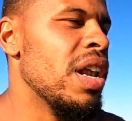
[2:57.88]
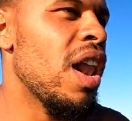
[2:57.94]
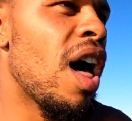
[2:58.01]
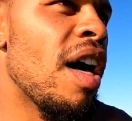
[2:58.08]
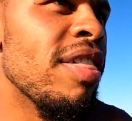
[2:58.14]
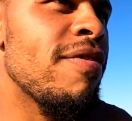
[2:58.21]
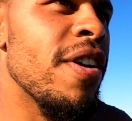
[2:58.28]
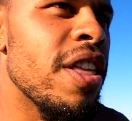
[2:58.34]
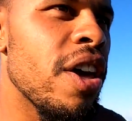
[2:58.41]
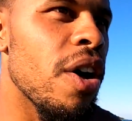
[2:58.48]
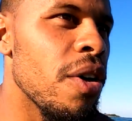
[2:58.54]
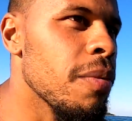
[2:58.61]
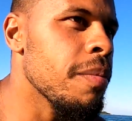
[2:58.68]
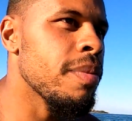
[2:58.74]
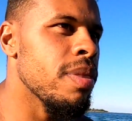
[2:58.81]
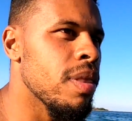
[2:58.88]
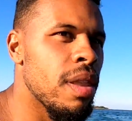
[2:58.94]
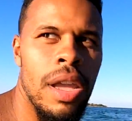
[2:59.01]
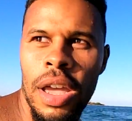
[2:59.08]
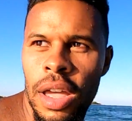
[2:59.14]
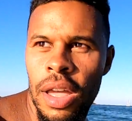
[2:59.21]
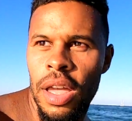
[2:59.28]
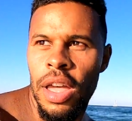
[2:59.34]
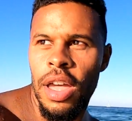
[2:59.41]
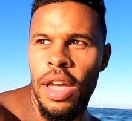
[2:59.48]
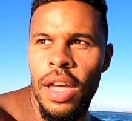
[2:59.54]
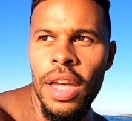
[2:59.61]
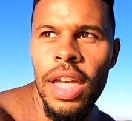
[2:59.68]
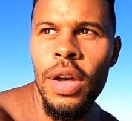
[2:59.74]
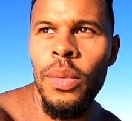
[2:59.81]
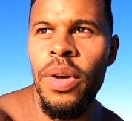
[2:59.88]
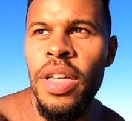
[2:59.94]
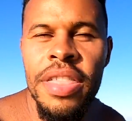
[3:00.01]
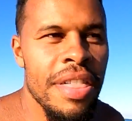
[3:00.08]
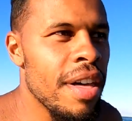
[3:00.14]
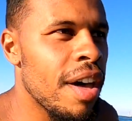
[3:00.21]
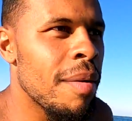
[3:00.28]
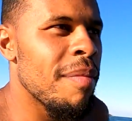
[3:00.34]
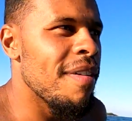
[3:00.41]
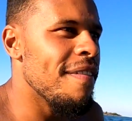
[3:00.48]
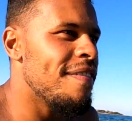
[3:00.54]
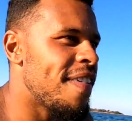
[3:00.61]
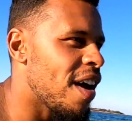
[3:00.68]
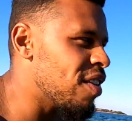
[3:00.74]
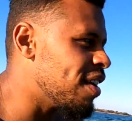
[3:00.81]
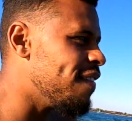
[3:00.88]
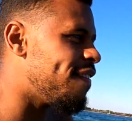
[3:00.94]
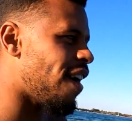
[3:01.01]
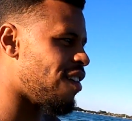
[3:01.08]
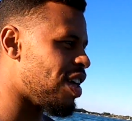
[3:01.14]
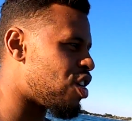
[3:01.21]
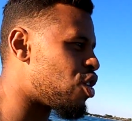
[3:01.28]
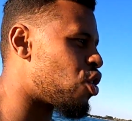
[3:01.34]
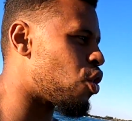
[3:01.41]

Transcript: in the last video it was um, very very